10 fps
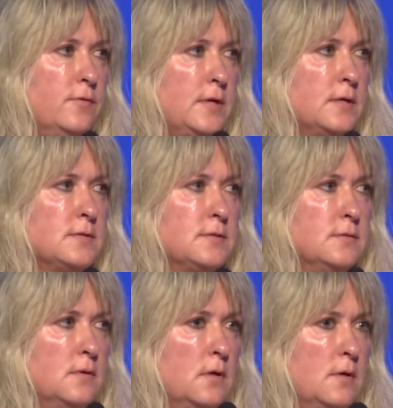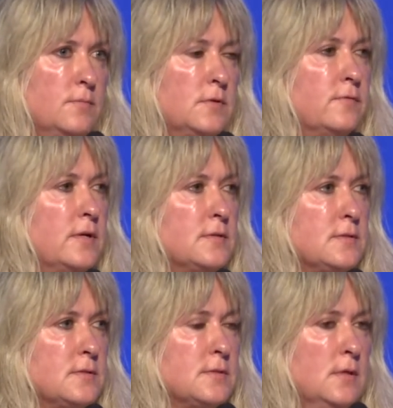Things um,
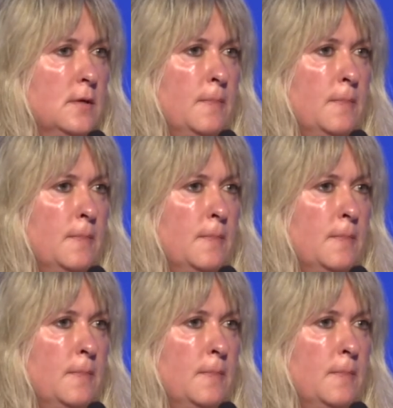devices.